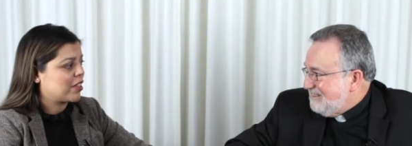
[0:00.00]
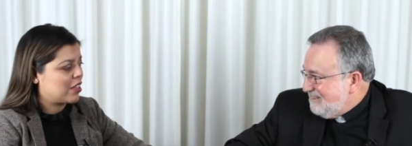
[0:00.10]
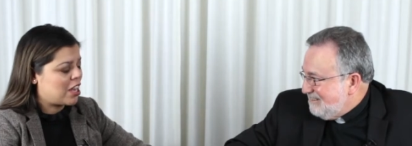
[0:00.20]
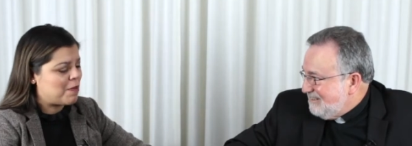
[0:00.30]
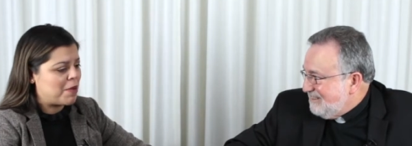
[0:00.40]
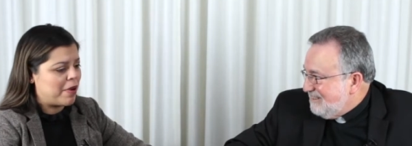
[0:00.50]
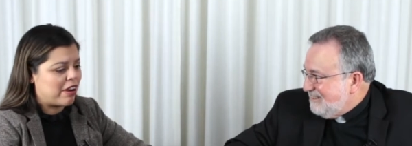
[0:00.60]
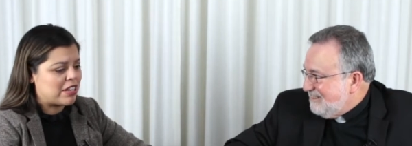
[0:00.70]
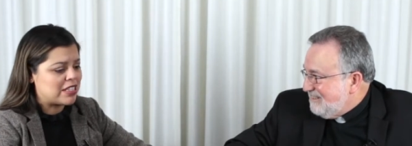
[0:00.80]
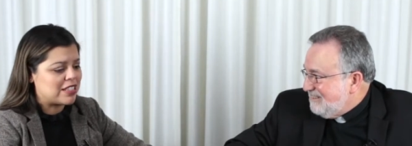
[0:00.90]
Speaker 1: Uh, my
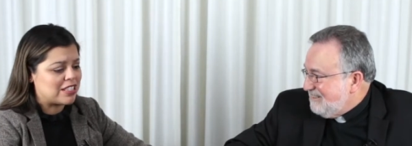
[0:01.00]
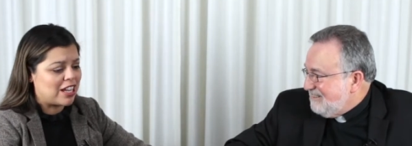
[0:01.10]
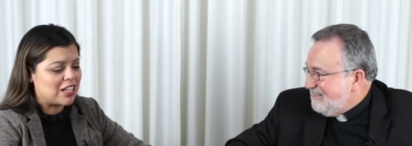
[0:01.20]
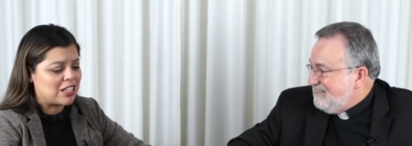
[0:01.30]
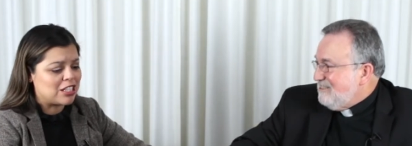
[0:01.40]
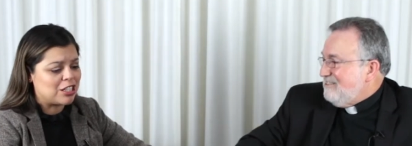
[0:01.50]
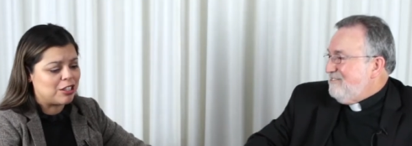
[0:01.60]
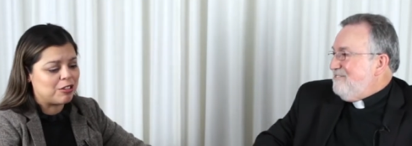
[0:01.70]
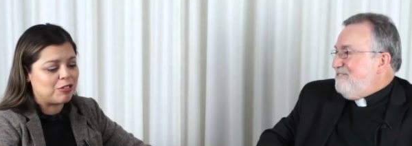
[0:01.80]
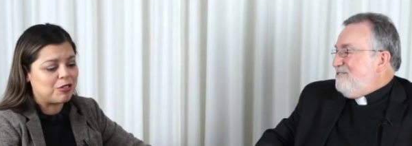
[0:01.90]
parents decided
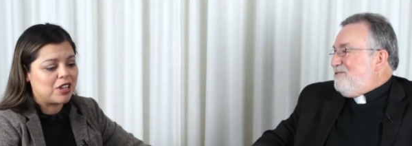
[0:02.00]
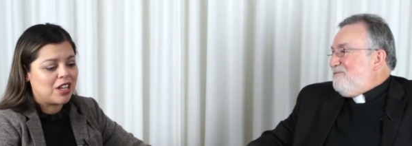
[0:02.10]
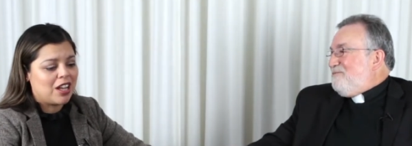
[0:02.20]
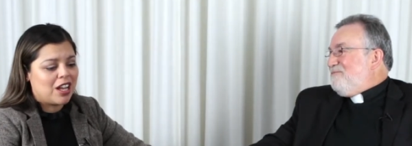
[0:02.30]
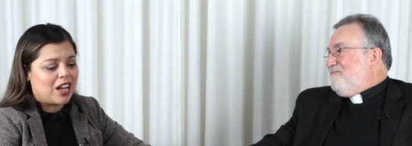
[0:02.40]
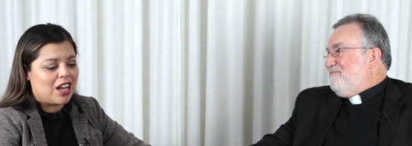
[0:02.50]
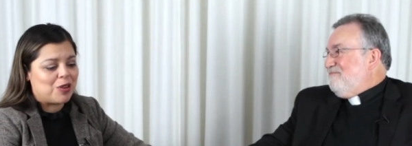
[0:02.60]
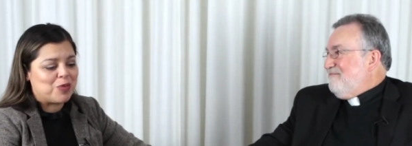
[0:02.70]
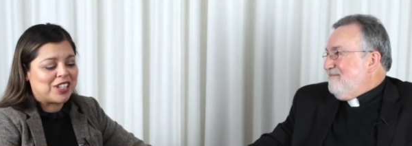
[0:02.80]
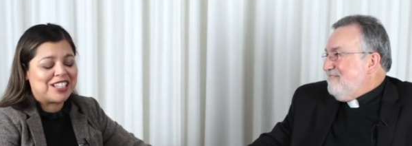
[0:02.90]
to
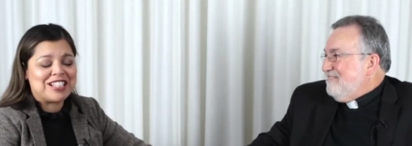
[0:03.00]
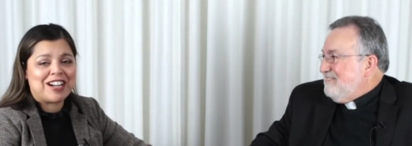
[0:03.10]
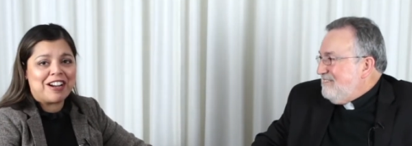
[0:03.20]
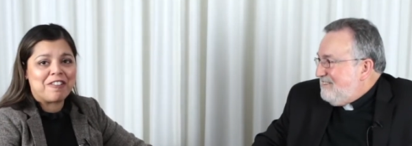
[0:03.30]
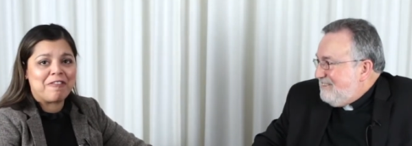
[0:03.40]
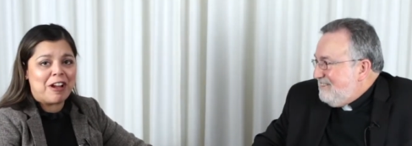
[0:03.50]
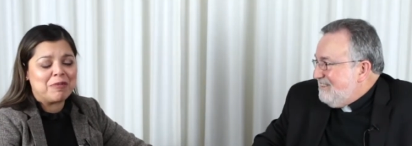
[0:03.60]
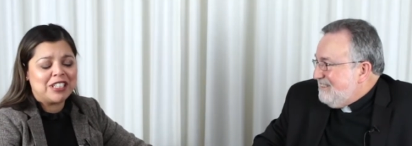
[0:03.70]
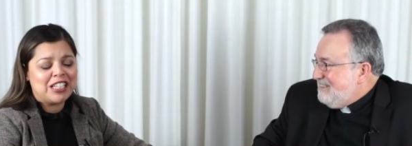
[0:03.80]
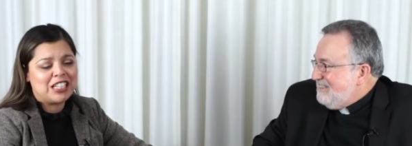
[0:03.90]
uh, bring the entire
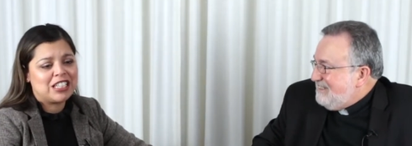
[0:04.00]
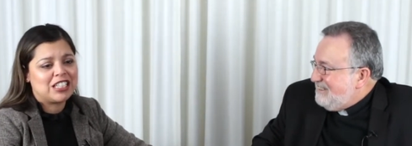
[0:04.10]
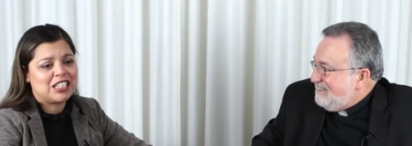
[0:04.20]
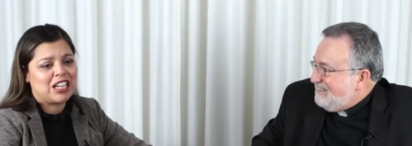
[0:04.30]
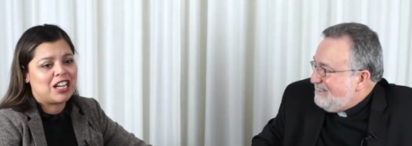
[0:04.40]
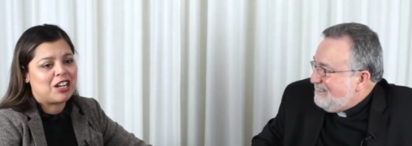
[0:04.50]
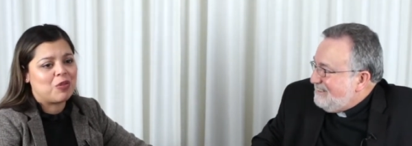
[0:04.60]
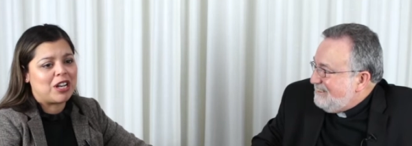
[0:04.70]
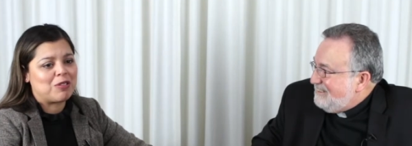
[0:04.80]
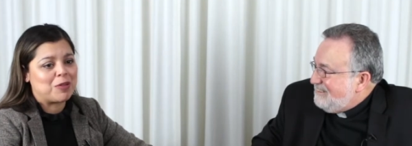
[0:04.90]
family uh,
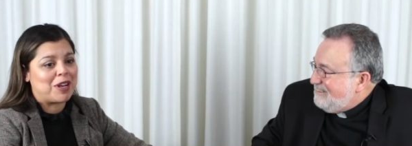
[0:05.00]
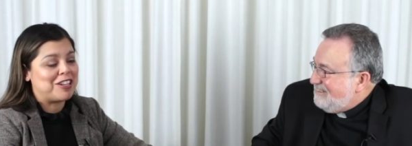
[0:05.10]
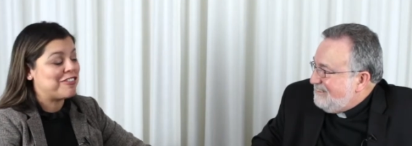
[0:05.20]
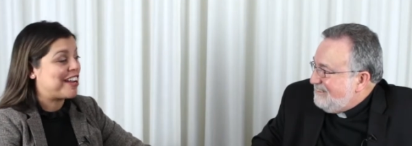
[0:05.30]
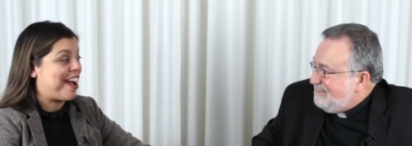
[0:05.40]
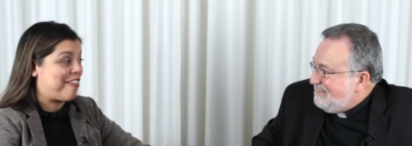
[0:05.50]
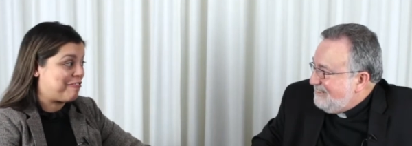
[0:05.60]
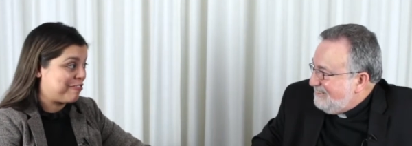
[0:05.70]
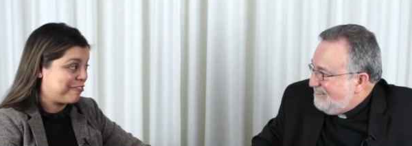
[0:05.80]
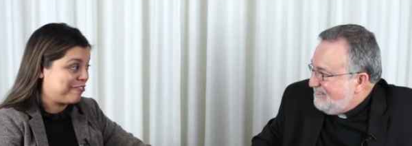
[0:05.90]
when I was about a year and a
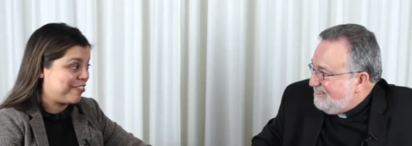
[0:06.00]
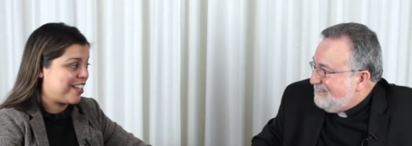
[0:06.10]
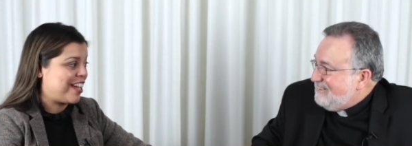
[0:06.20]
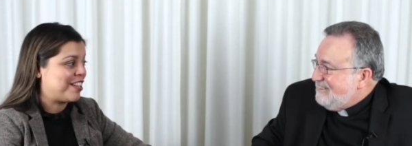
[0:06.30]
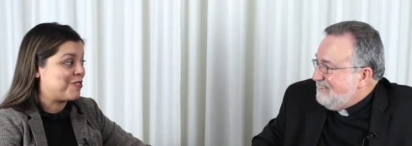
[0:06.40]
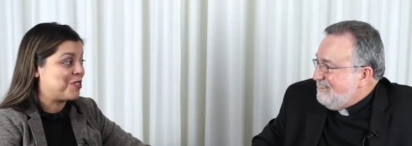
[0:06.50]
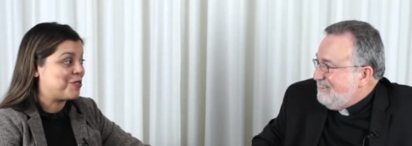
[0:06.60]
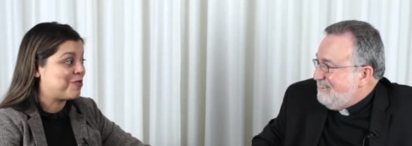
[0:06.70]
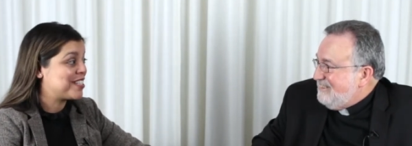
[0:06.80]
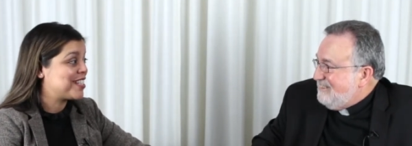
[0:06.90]
half. Mm. And it was a
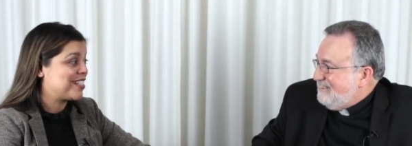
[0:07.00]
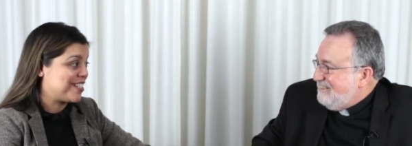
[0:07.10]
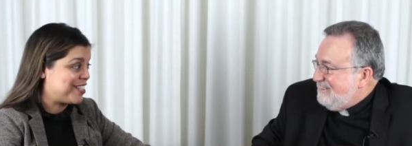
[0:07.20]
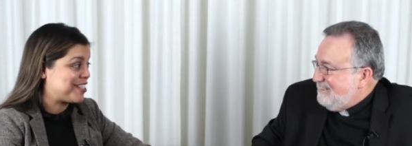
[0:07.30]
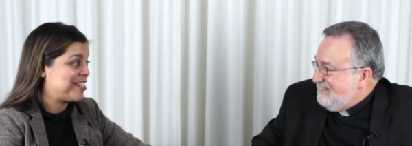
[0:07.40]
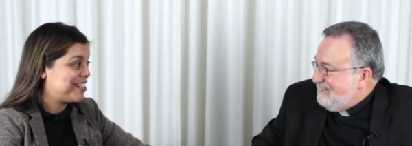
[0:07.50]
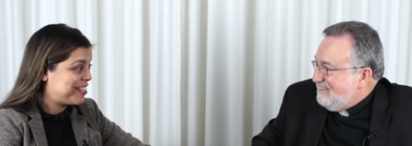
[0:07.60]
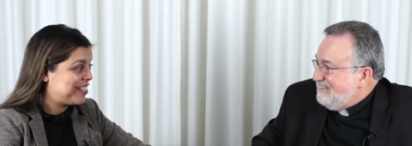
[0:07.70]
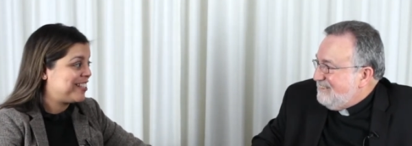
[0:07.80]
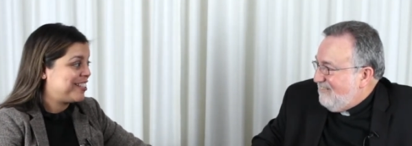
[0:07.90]
risky mm. decision.
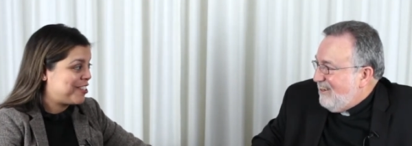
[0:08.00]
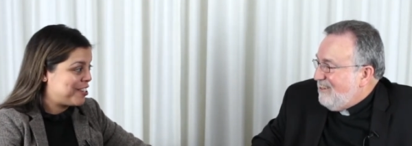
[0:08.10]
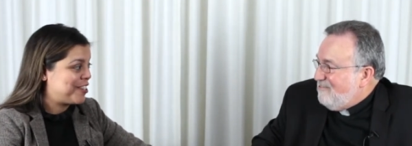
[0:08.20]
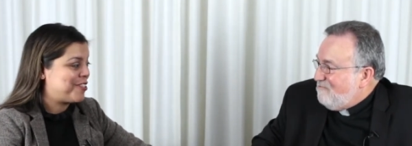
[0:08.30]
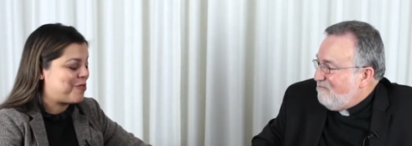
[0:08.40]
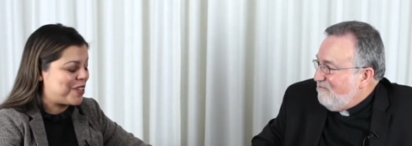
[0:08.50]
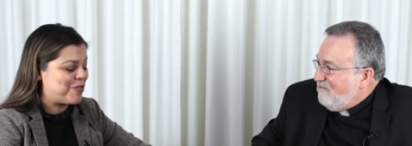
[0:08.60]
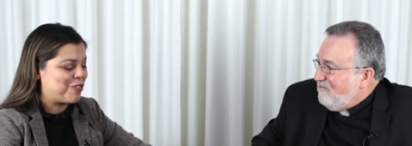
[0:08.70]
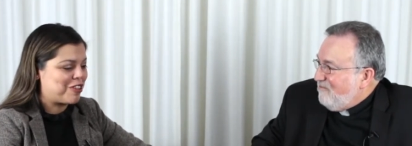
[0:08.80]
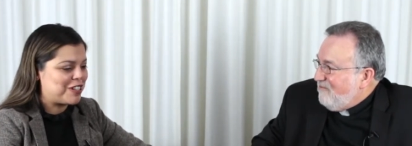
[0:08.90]
Right. You know, we, we
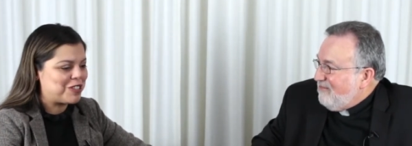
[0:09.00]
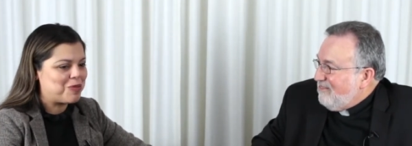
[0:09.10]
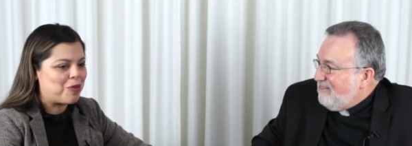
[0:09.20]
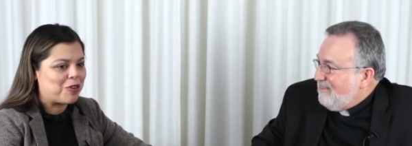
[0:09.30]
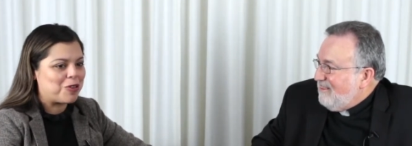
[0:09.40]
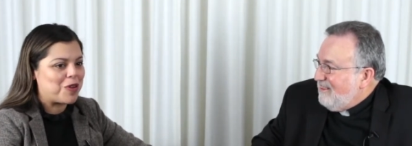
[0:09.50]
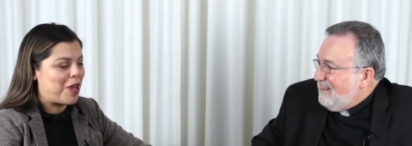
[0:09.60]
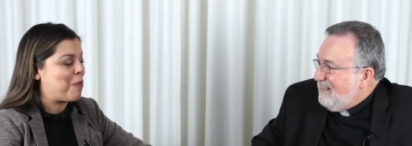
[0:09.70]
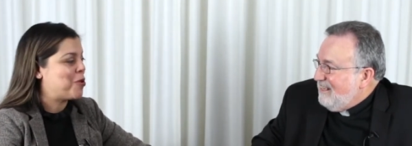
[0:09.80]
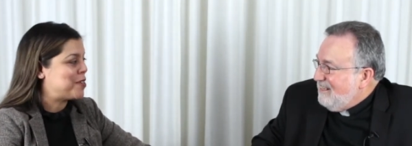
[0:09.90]
crossed the border
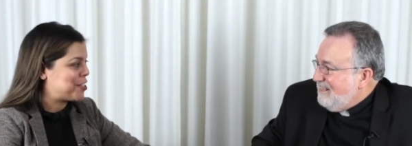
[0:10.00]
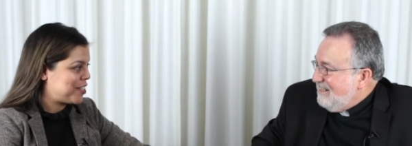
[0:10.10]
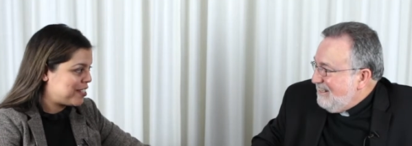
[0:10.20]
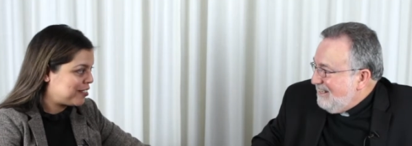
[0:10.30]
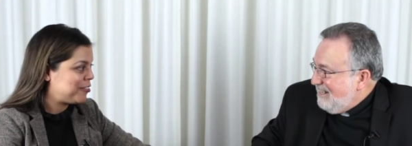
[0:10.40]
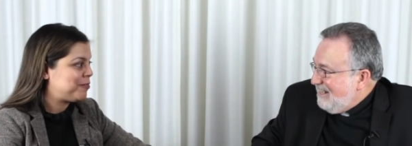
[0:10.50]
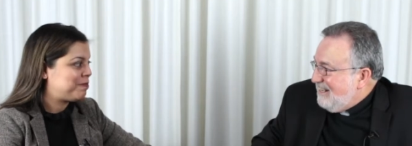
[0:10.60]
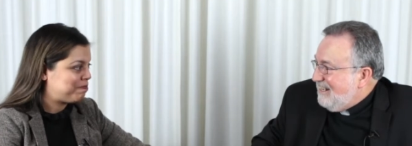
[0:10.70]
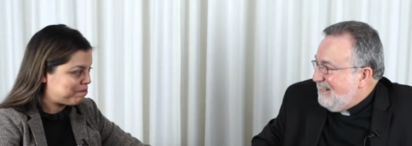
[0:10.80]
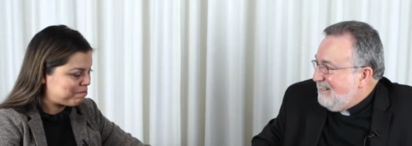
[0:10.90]
without permission.
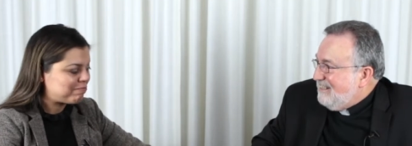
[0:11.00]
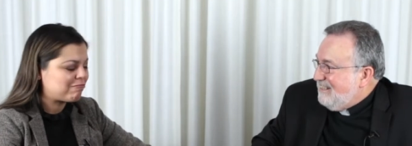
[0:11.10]
Uh-huh.